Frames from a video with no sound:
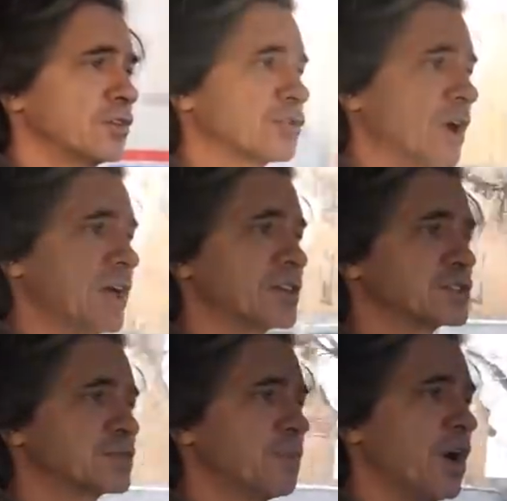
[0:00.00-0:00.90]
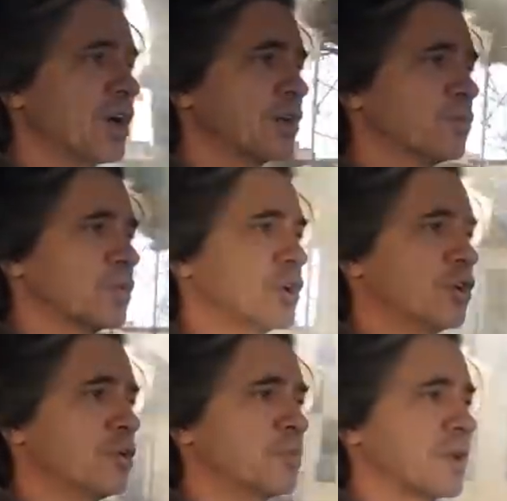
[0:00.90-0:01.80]
try in a smaller
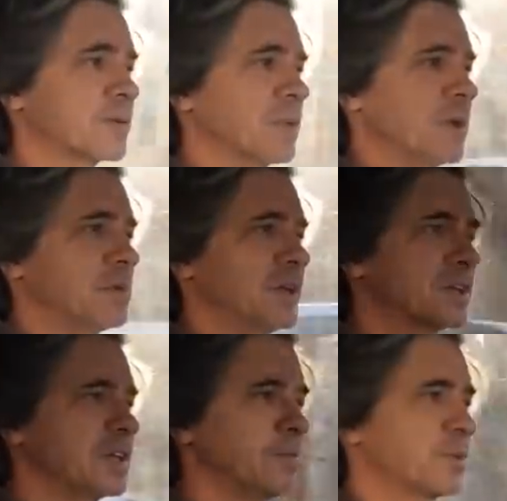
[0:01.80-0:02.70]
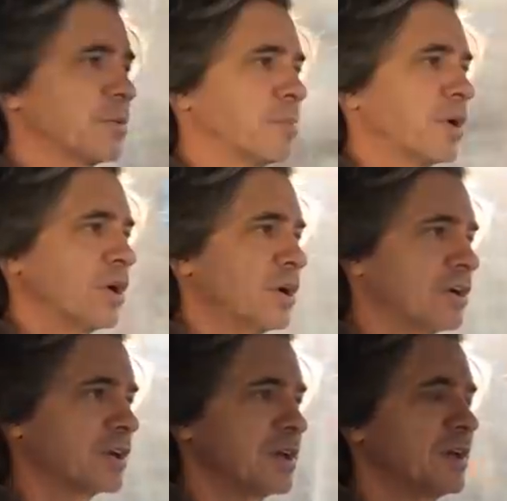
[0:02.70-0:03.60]
room, like maybe keep your bird,